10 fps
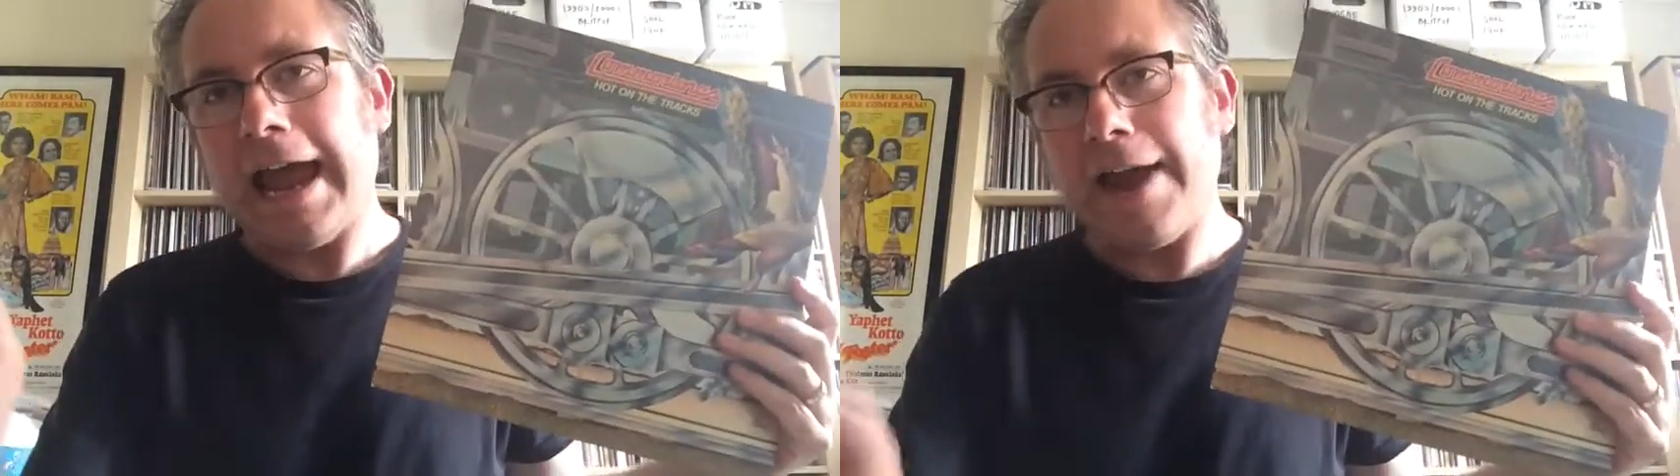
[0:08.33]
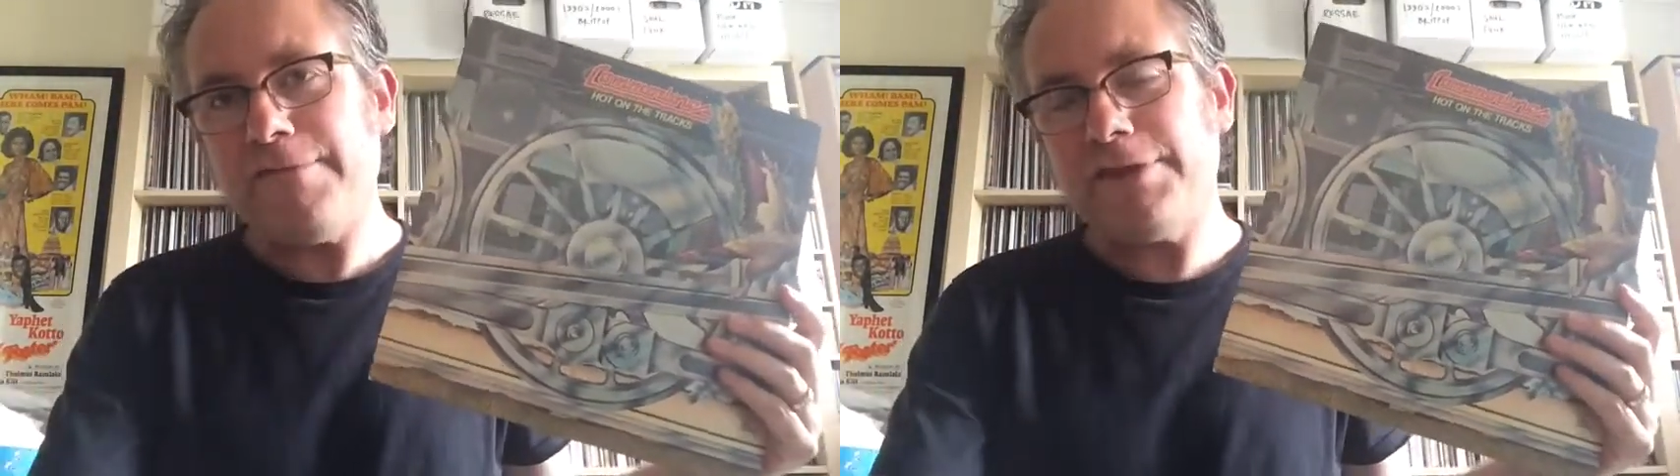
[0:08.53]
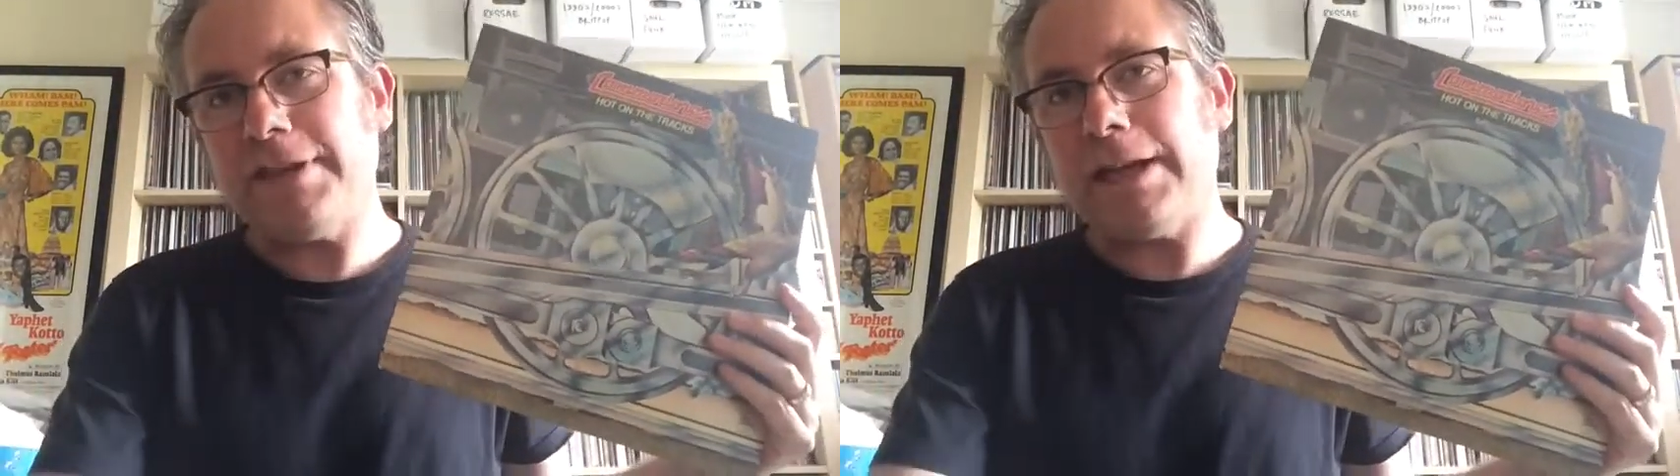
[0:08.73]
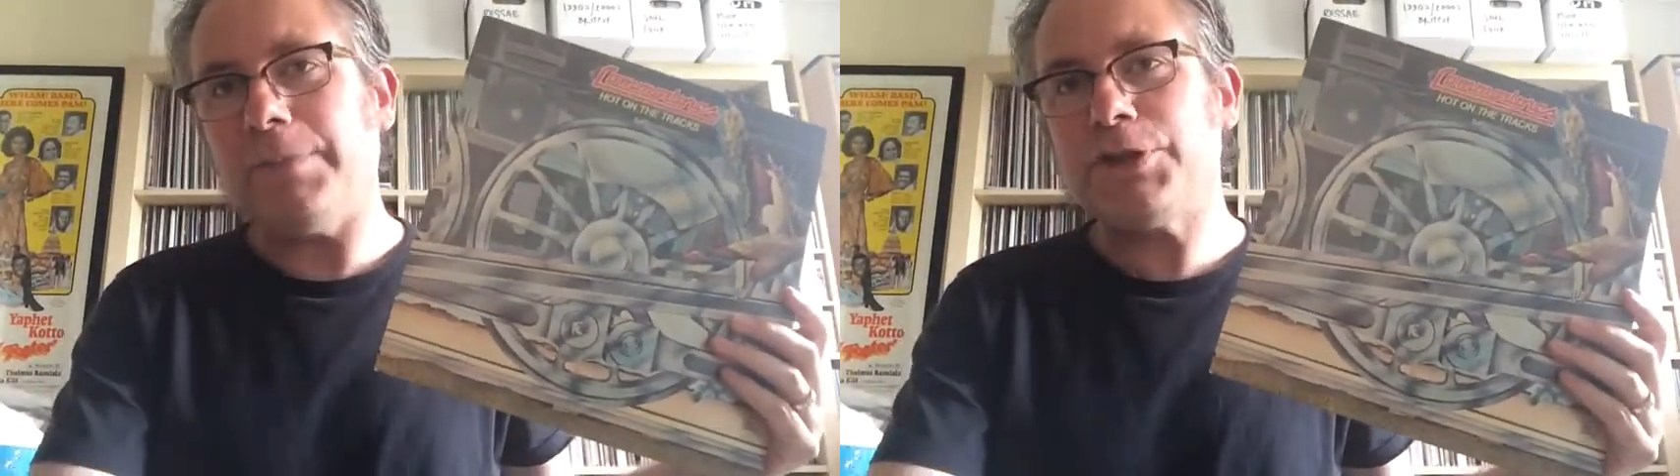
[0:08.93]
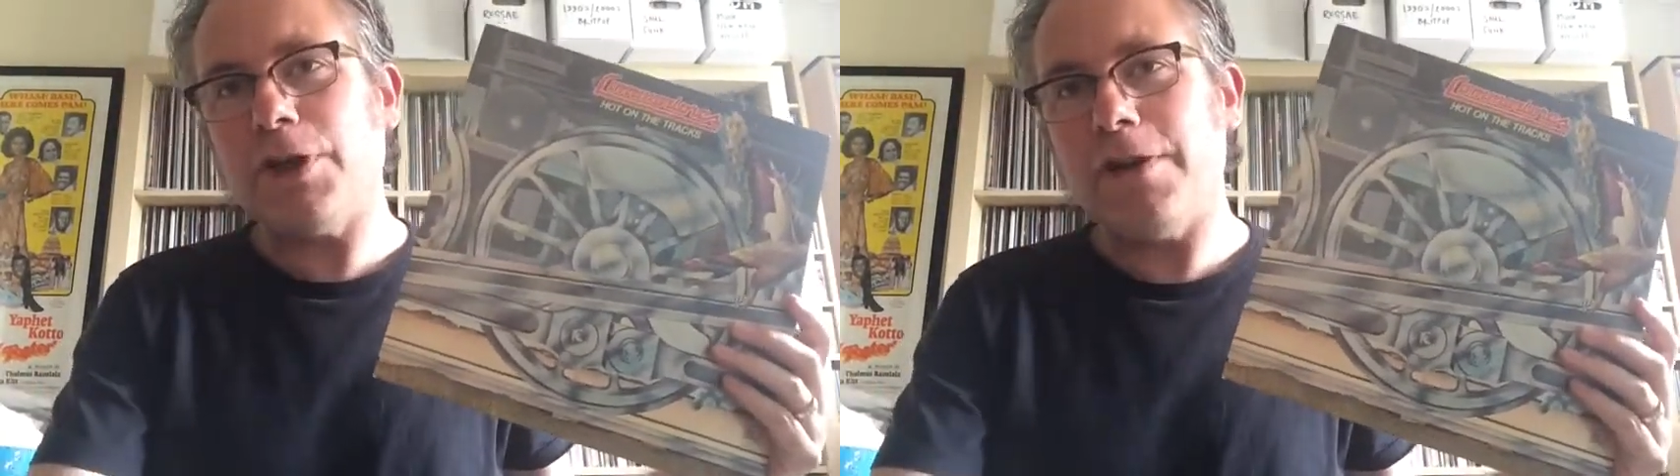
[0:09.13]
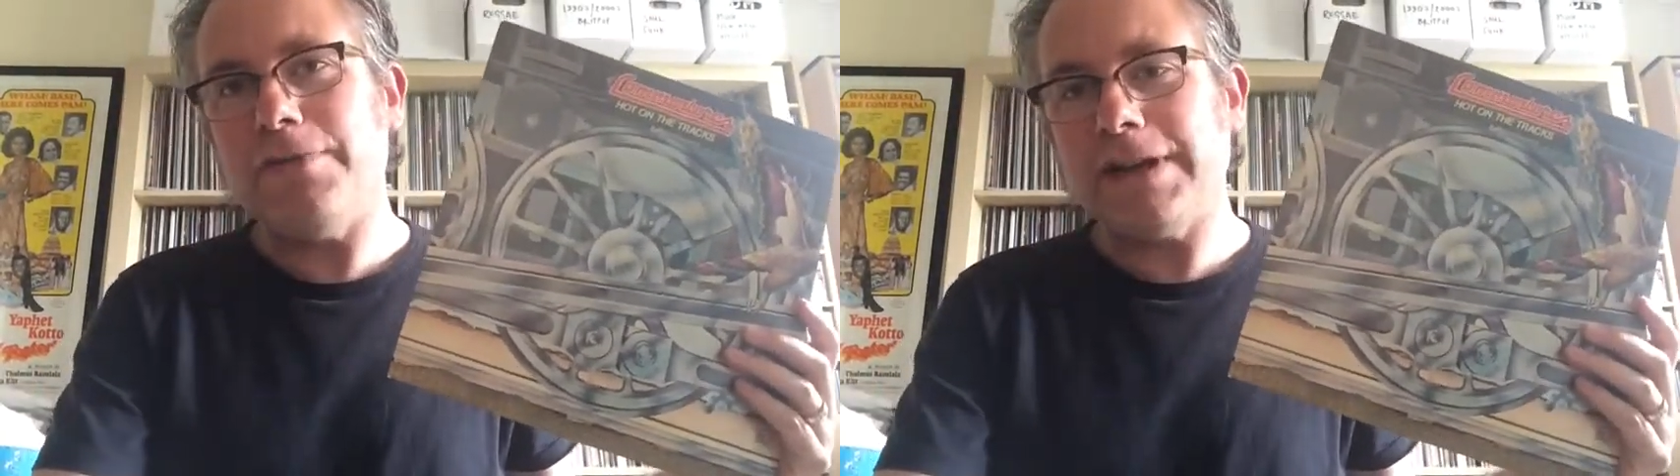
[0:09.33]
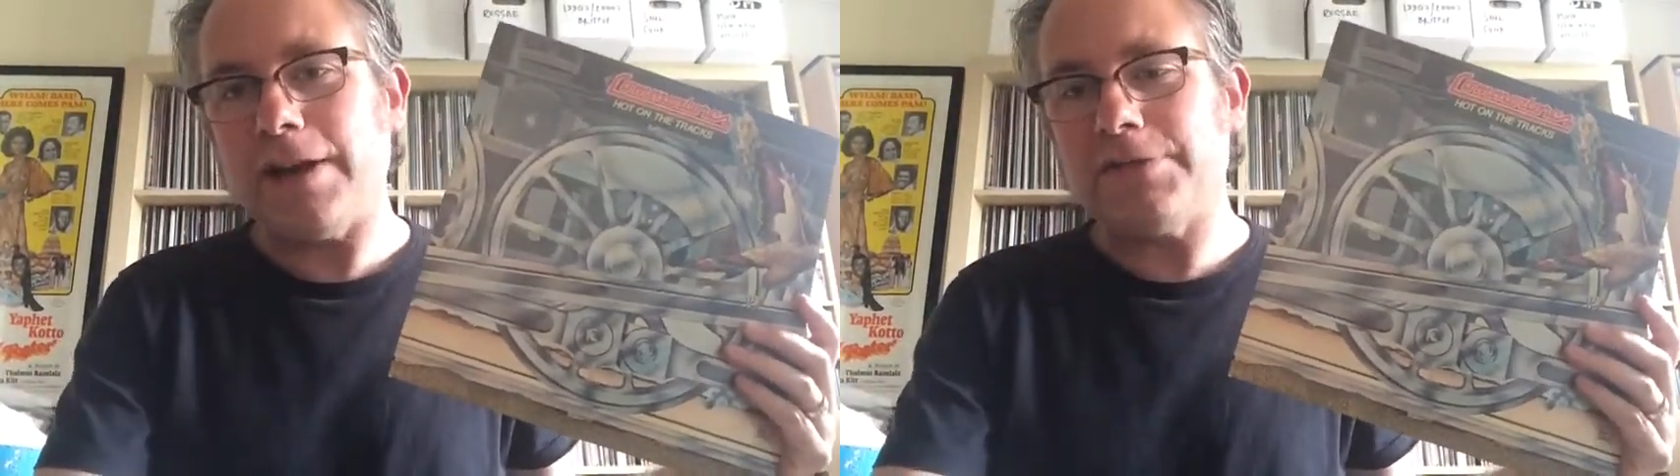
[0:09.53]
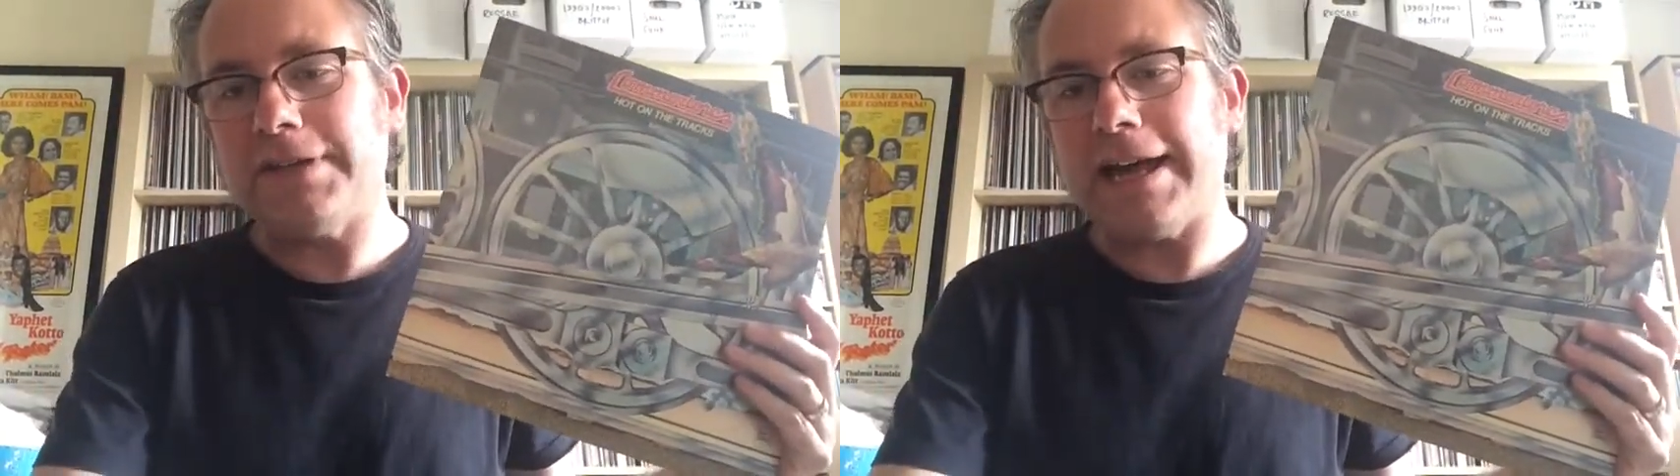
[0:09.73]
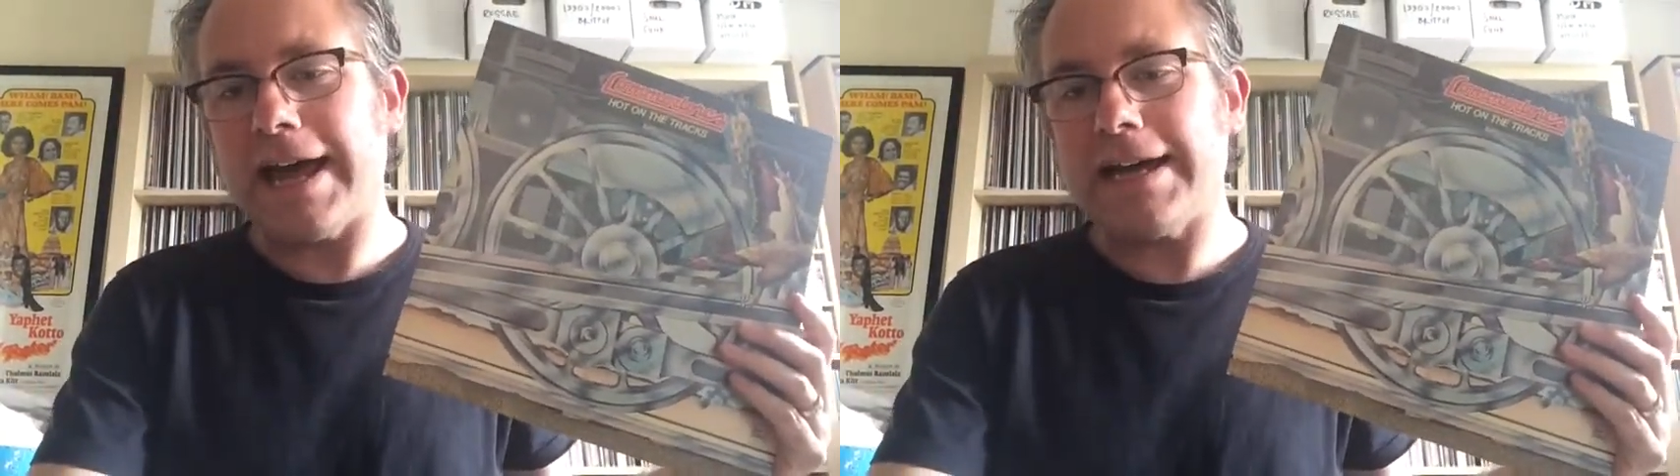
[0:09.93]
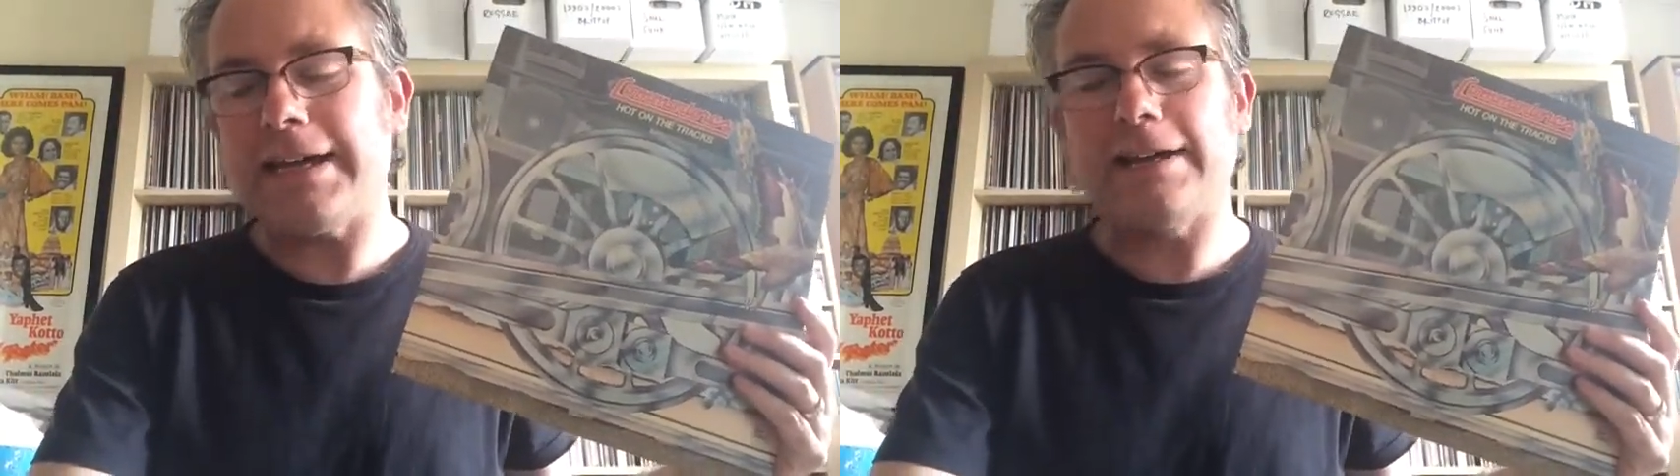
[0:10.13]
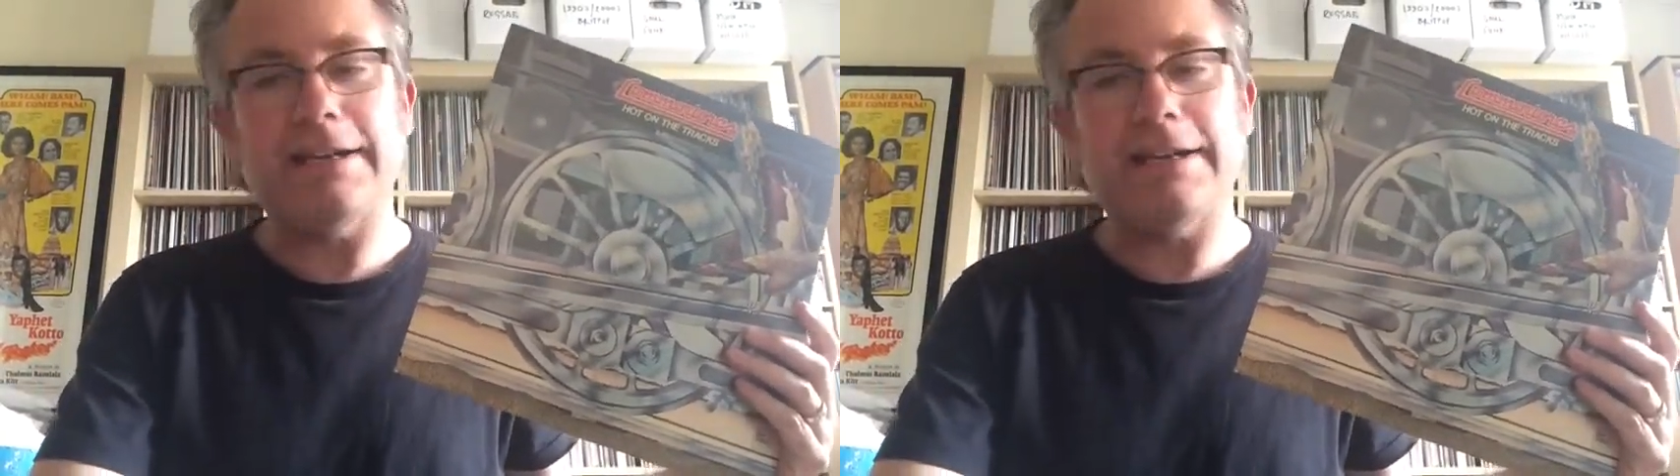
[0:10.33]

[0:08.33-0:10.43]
everything that I'm going to show in the video today